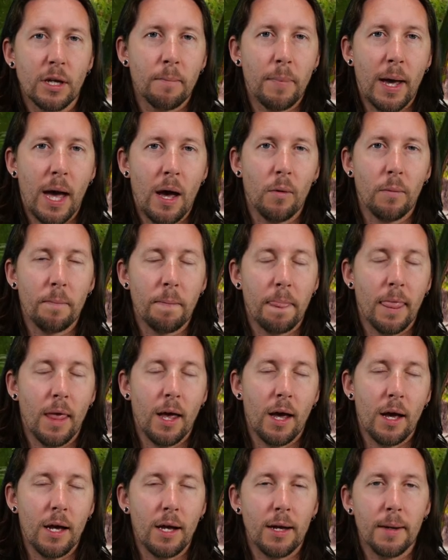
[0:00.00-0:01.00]
about
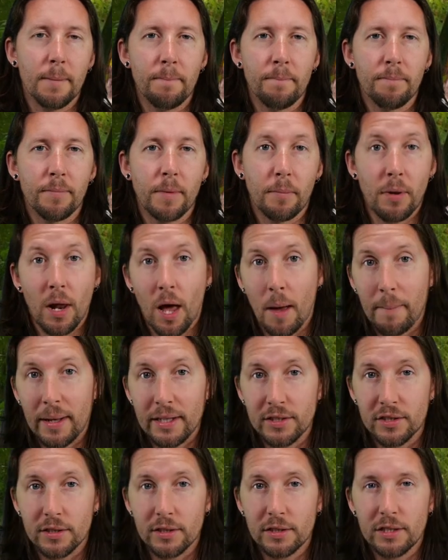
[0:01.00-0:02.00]
plant
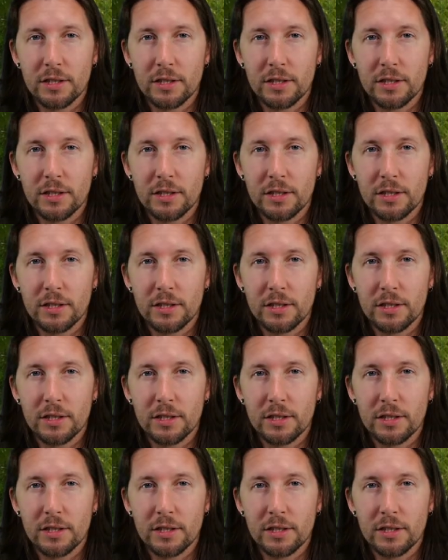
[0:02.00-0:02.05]
medicines,